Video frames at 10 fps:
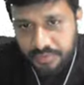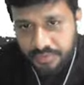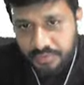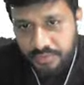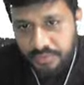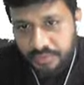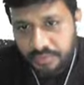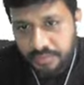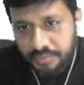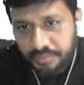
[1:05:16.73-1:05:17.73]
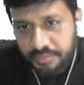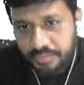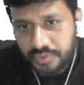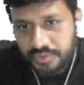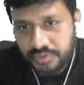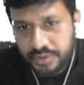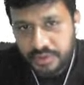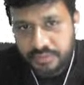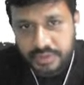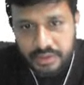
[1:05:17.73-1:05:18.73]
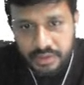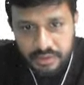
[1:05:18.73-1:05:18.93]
So this kind of signal.